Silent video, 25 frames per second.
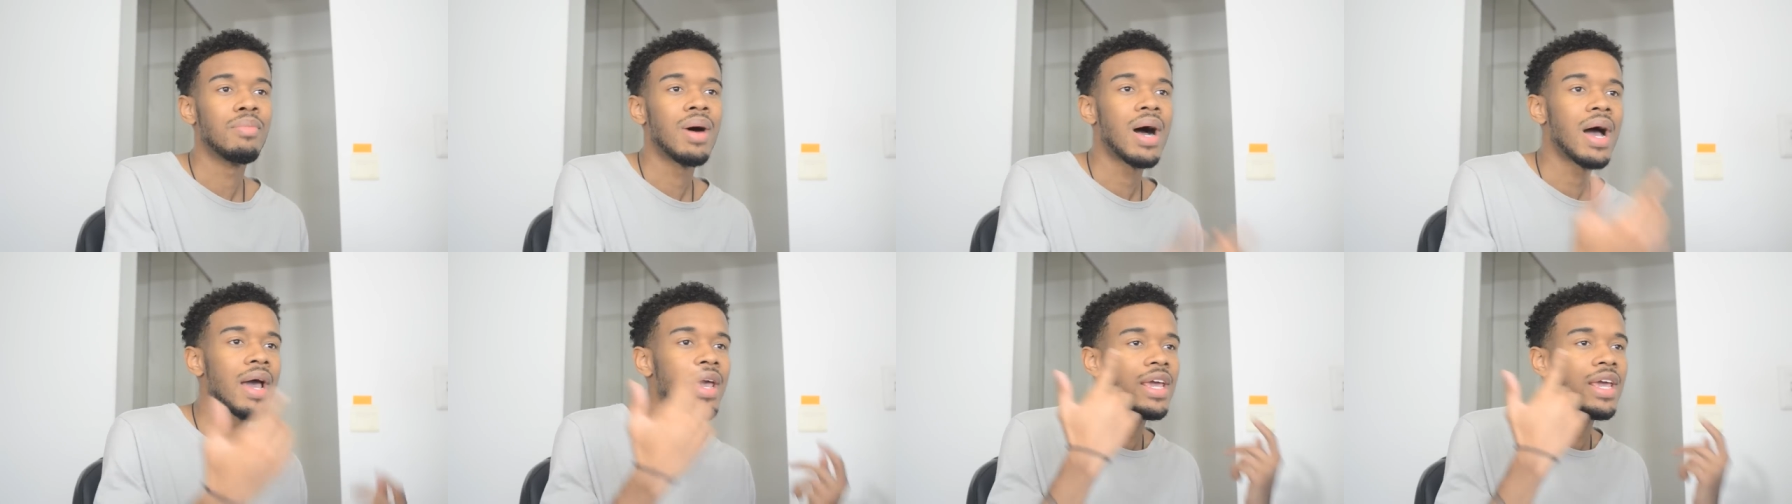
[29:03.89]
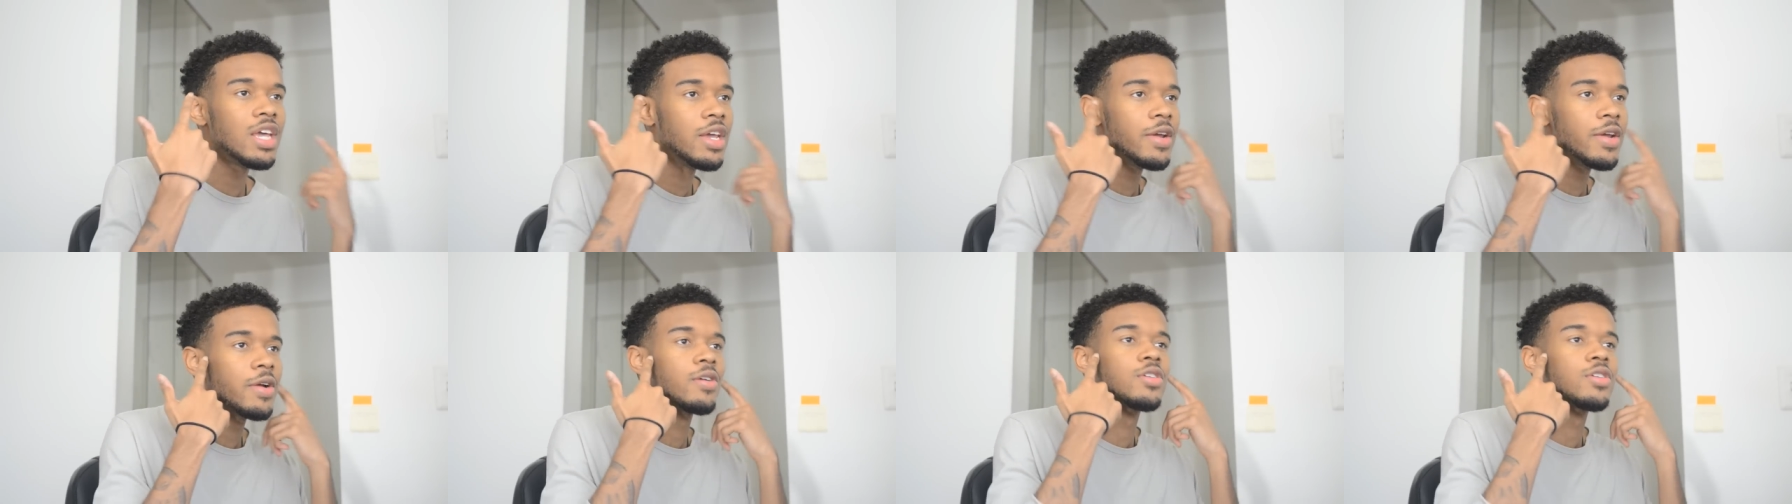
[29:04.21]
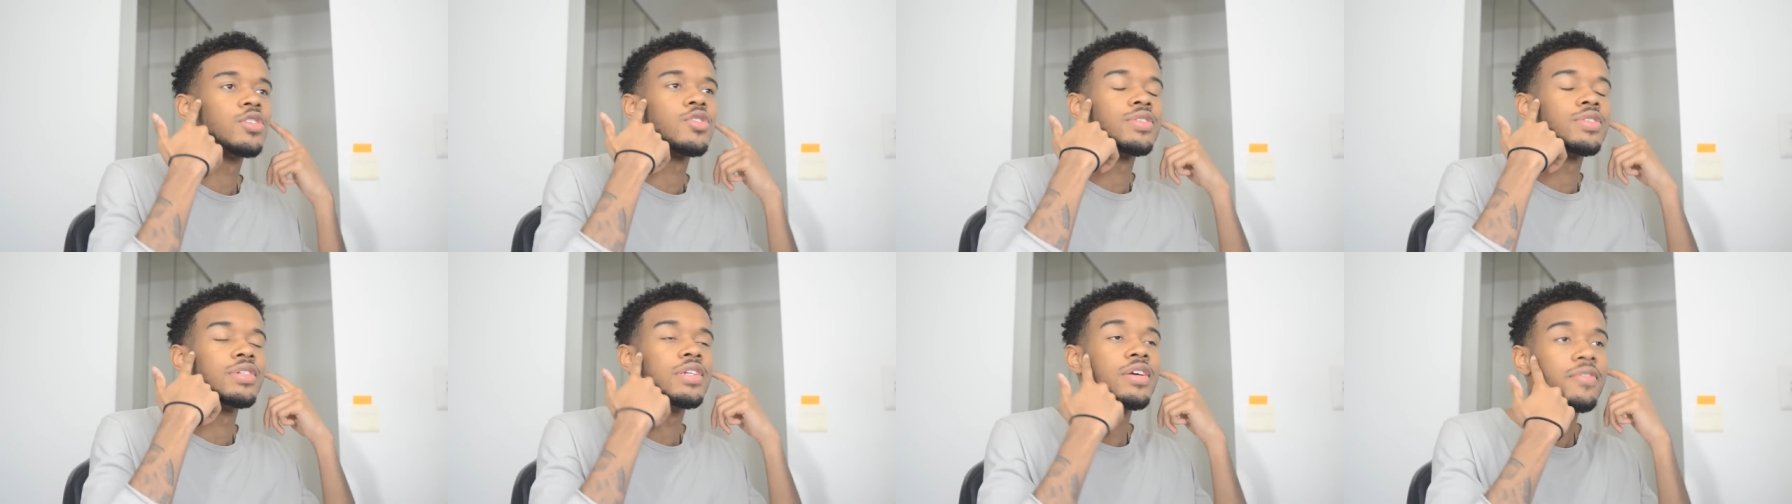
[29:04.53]
my
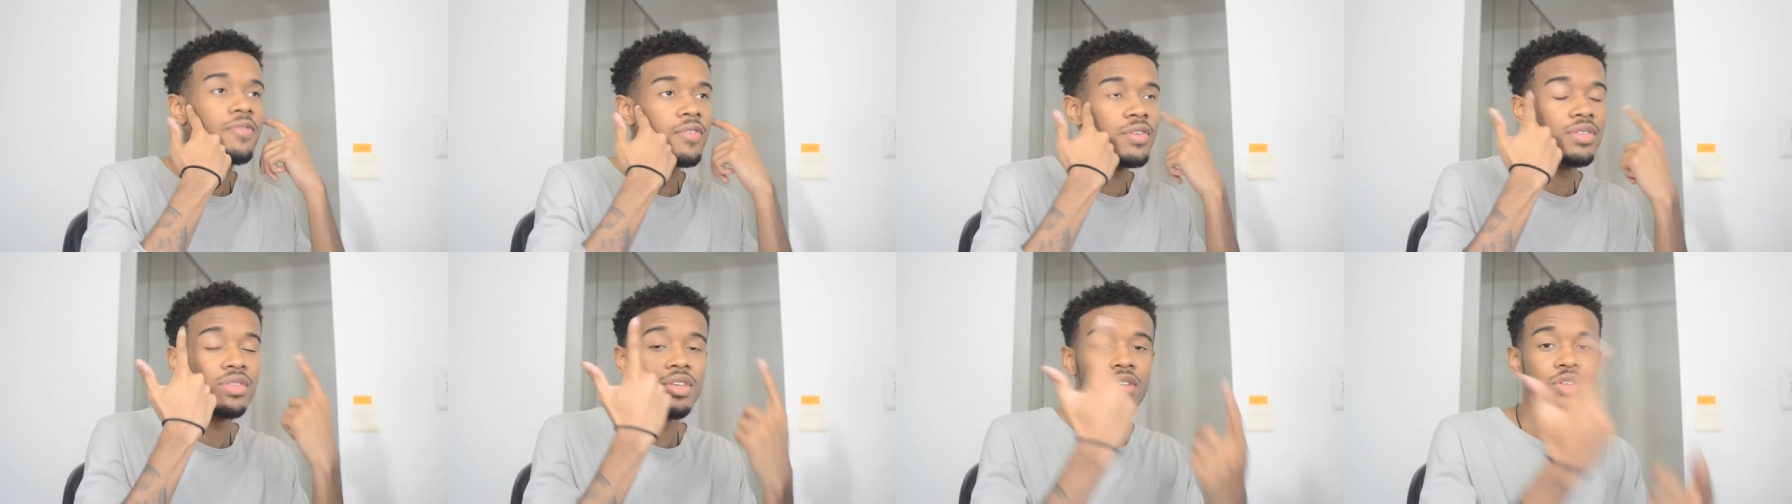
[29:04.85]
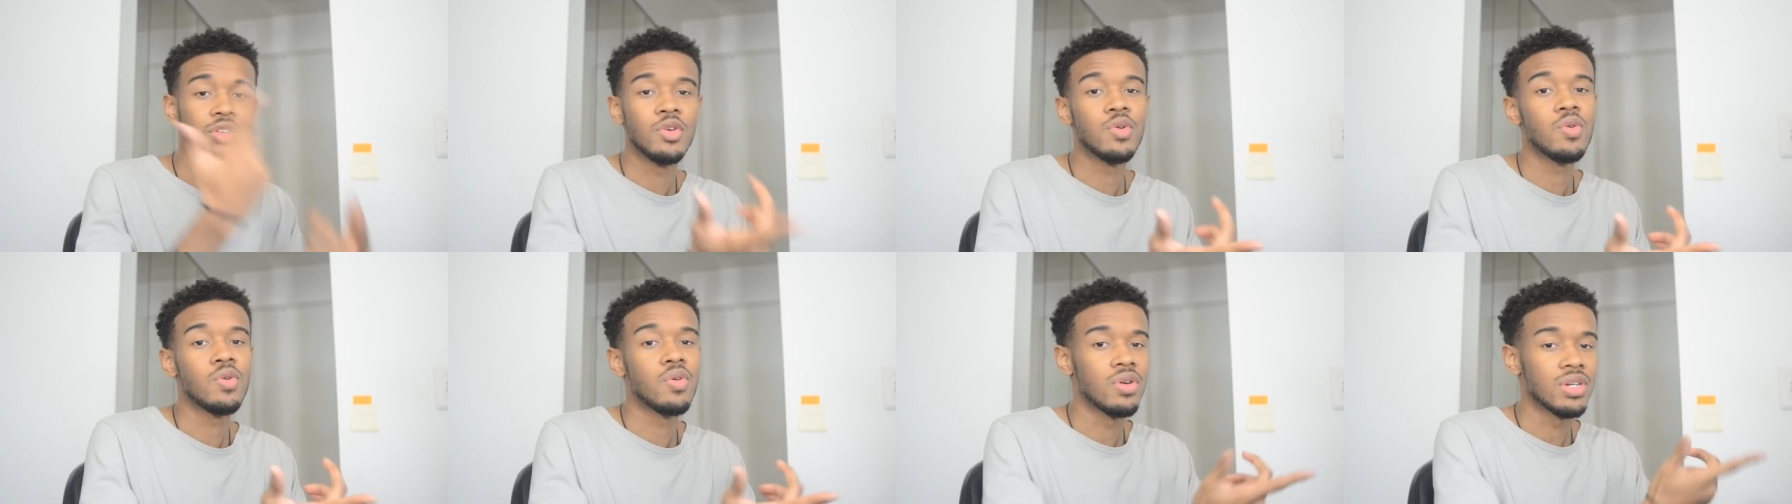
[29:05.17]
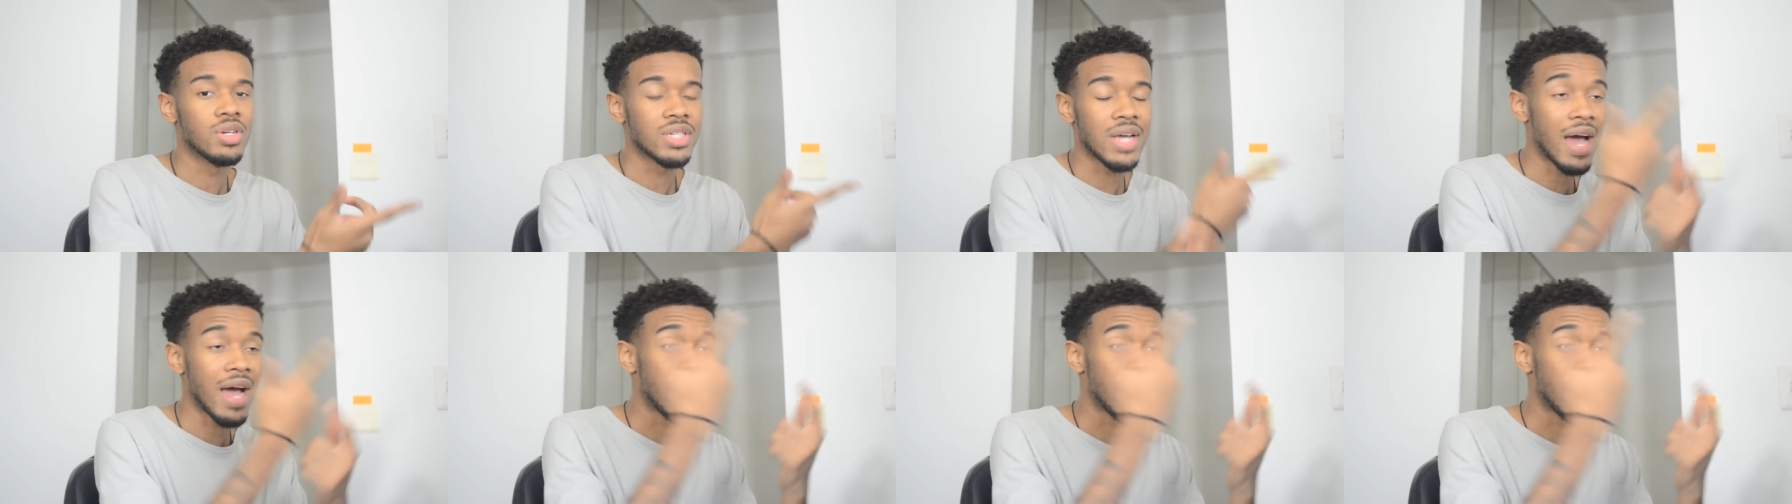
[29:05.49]
ears are different than yours.